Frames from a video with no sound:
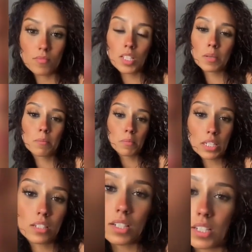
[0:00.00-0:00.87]

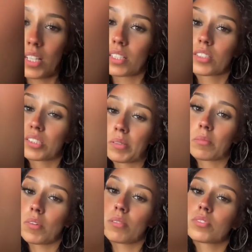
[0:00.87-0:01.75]
Me and Hector's baby
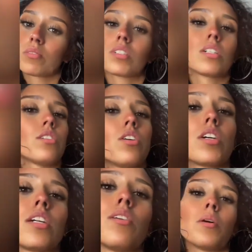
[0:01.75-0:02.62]
mom don't get along
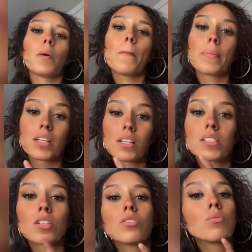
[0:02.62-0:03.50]
at all, but I
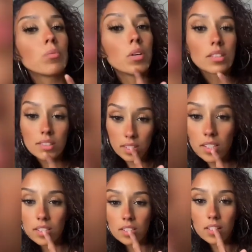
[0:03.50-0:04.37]
tell you one
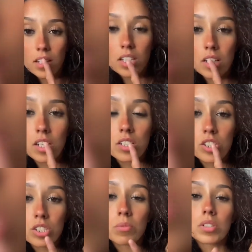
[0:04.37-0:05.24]
thing,
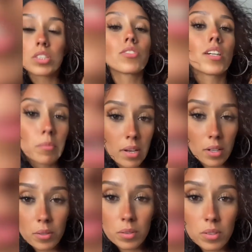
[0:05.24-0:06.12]
she was right
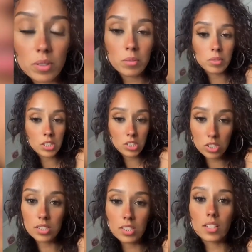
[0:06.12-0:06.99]
about when she
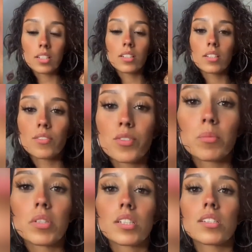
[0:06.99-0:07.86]
said for me
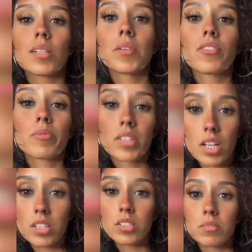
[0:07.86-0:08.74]
to stay away from the
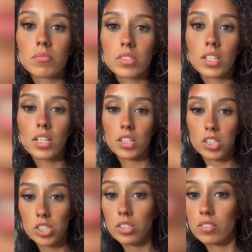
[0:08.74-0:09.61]
Najums, and I
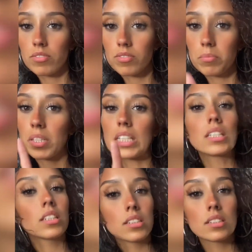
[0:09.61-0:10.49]
should have, but I
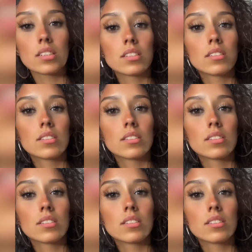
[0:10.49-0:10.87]
didn't listen.